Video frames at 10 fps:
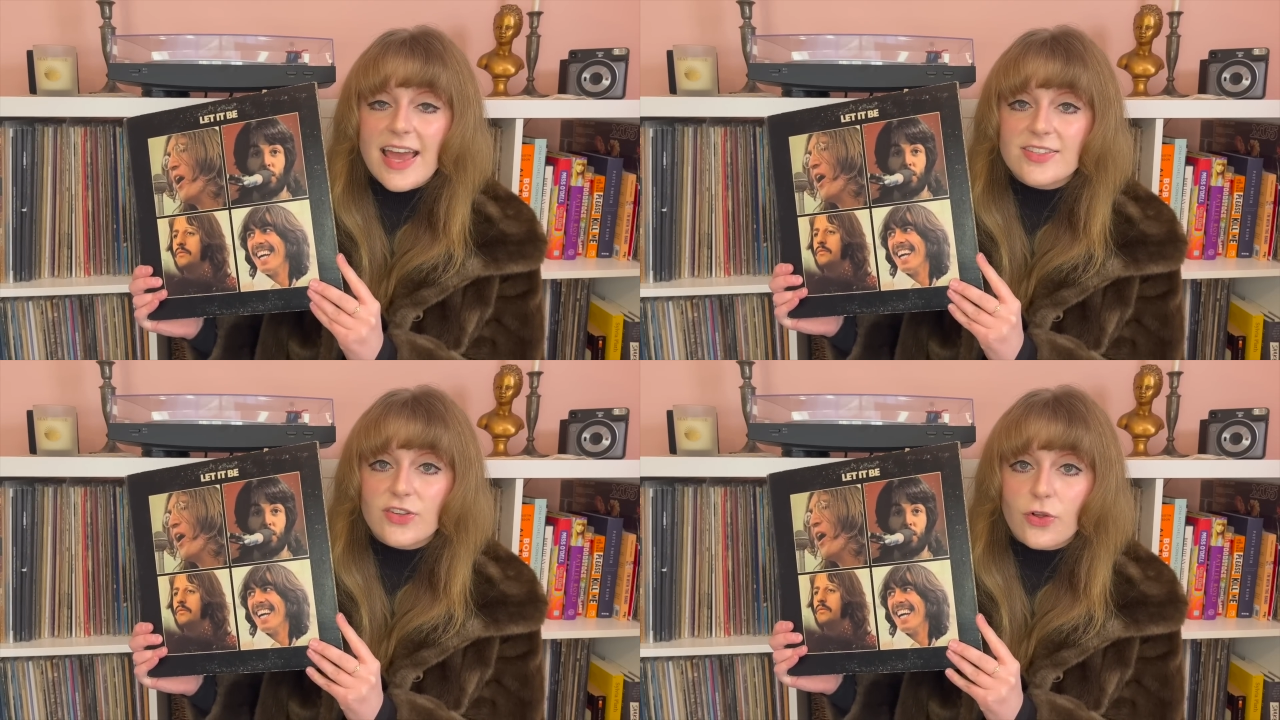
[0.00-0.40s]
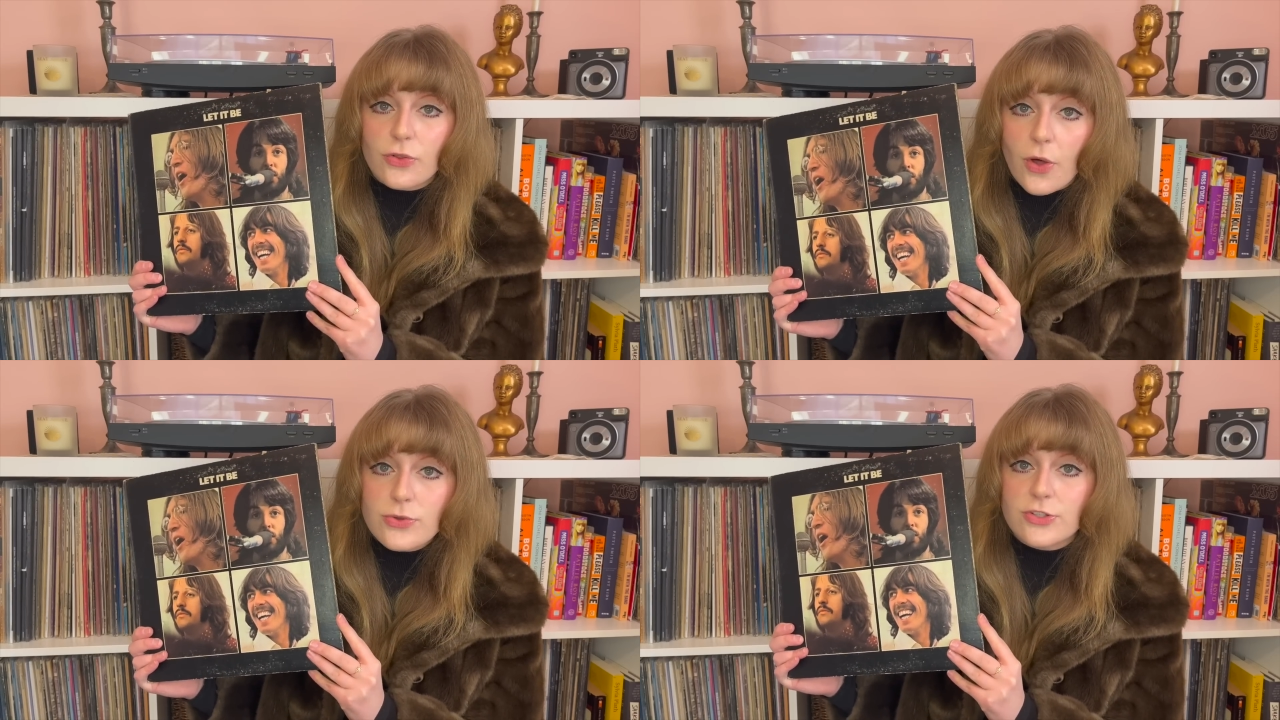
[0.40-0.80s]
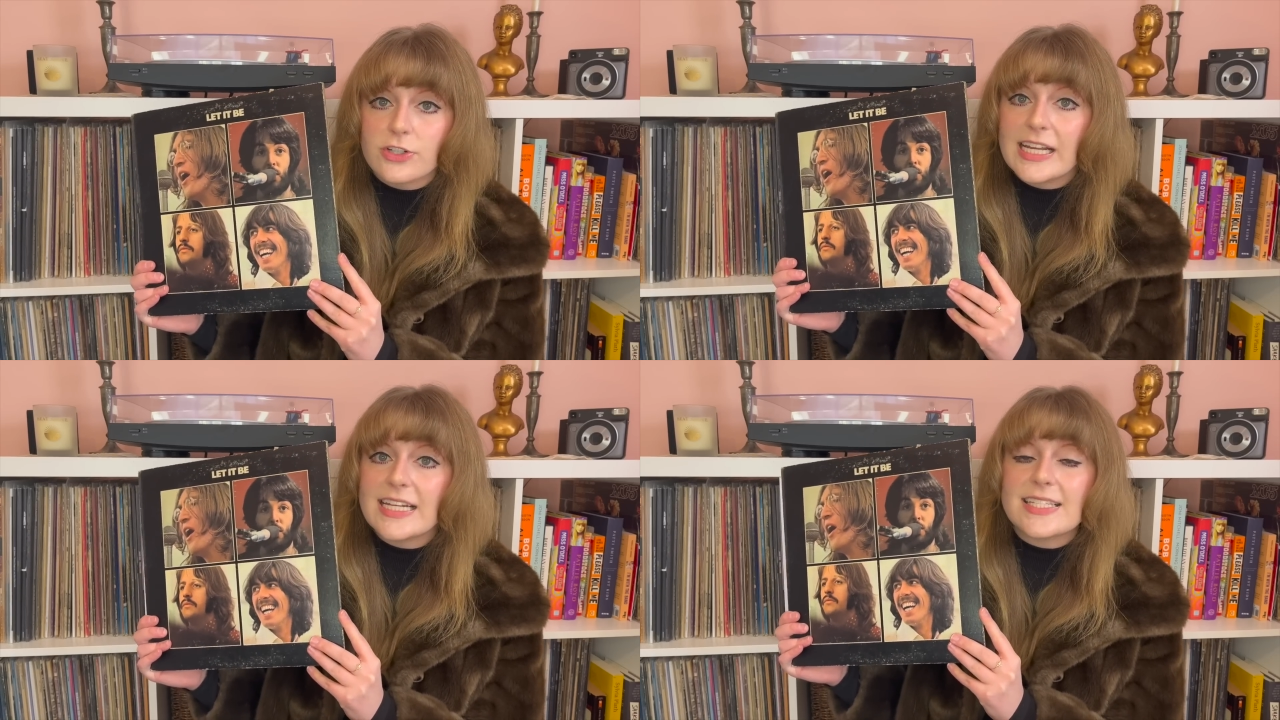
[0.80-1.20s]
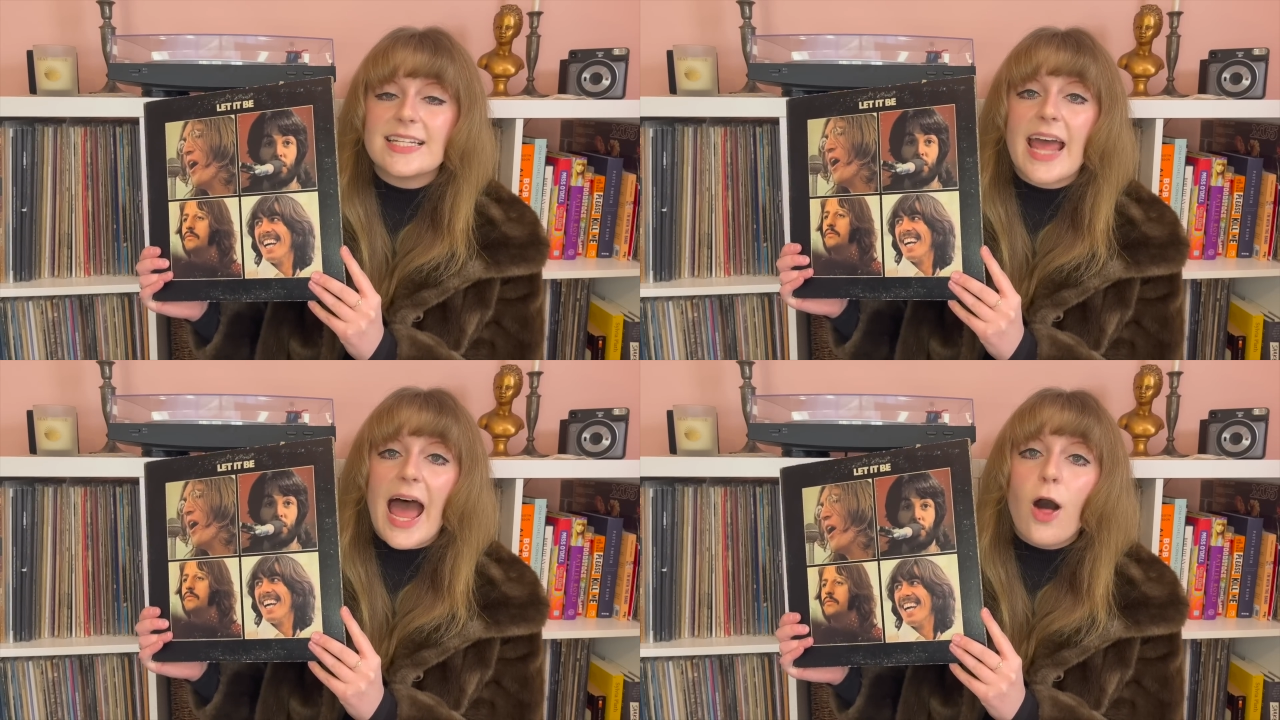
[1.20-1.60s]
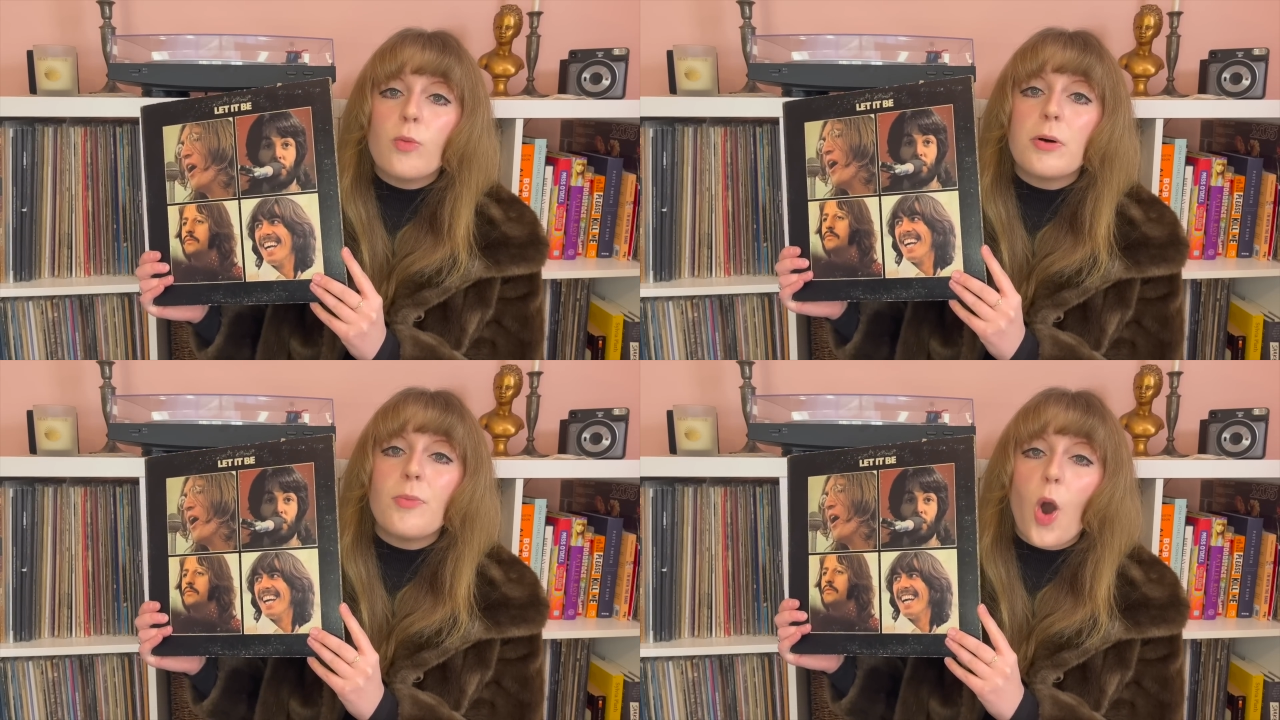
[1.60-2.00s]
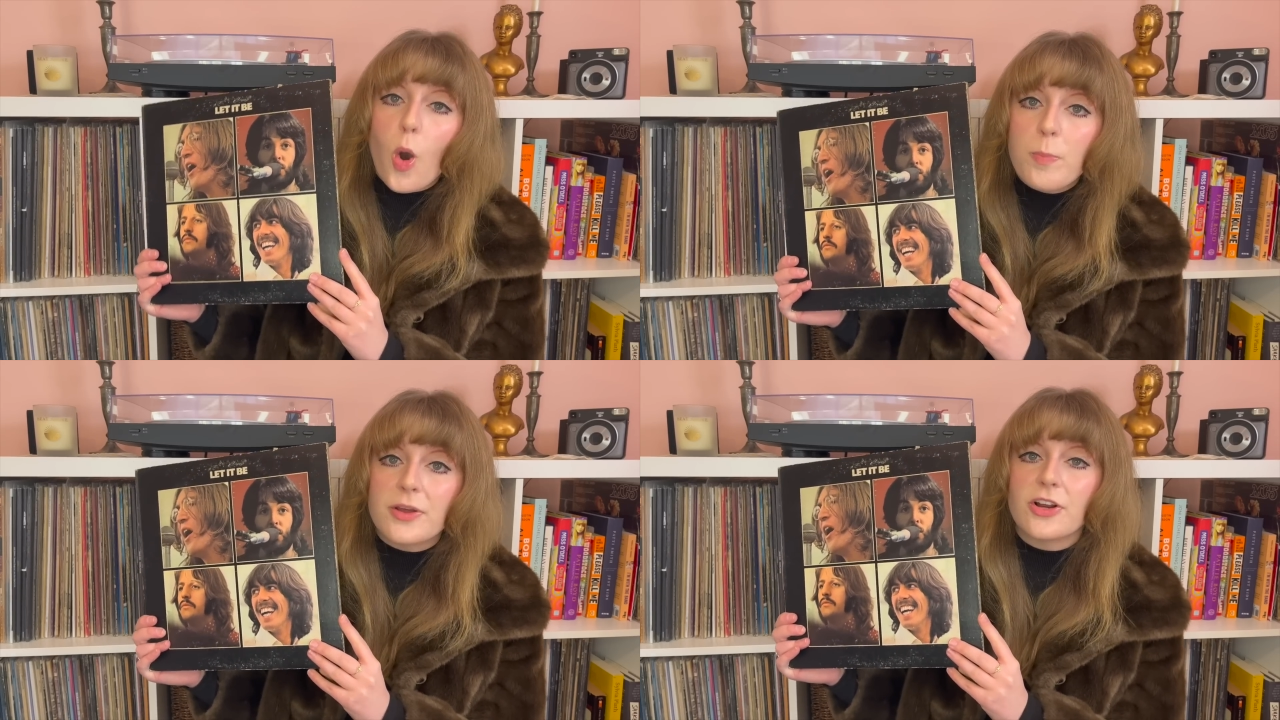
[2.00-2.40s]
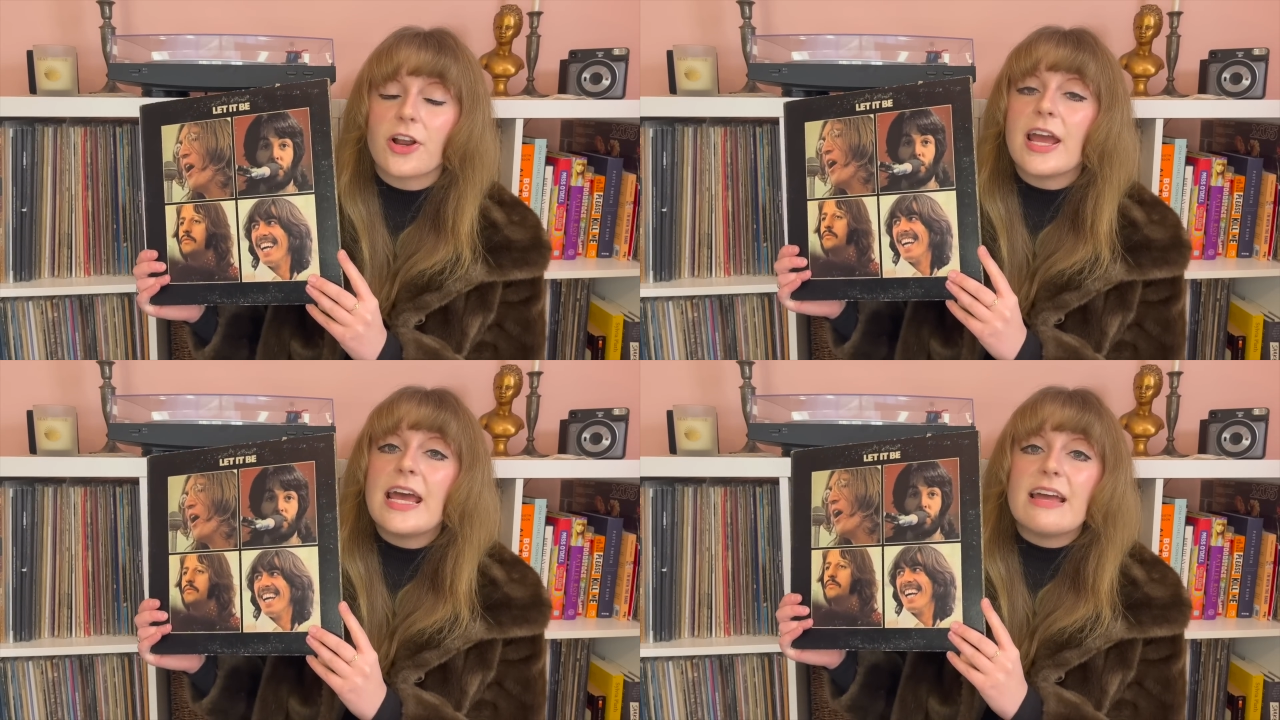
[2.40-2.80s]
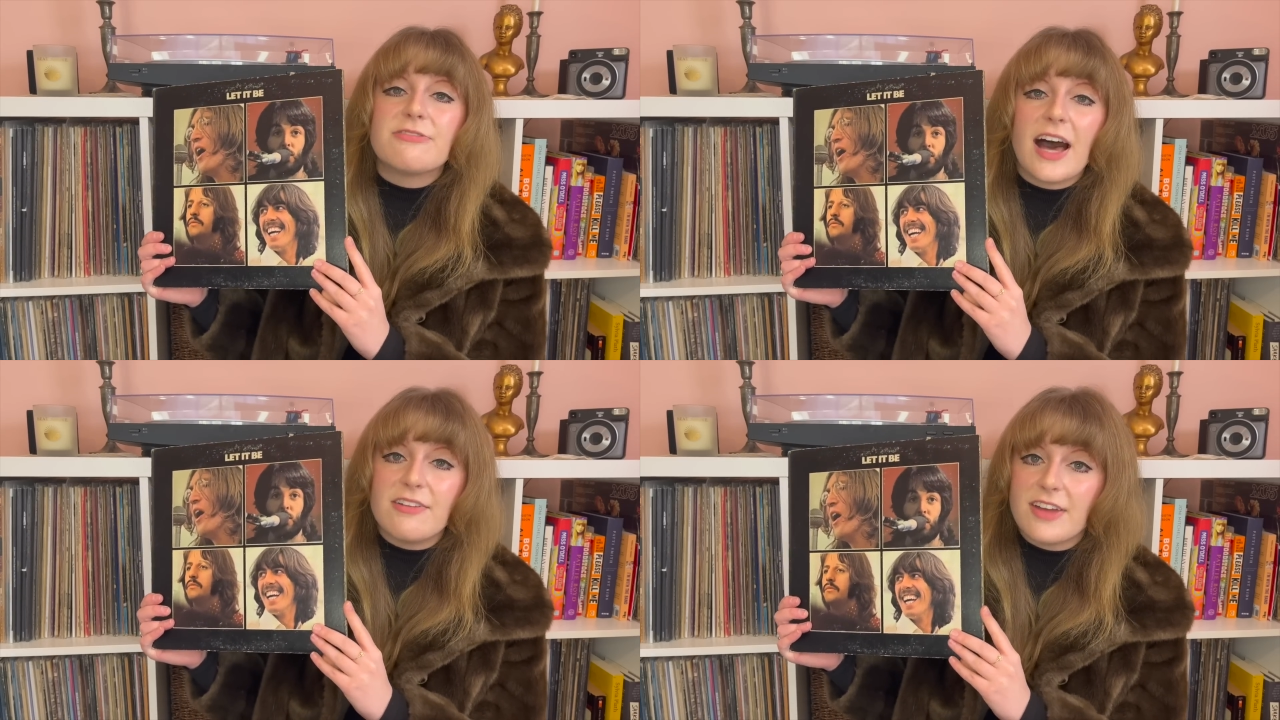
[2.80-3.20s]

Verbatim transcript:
Speaker 1: as a closer. It is an album opener if I've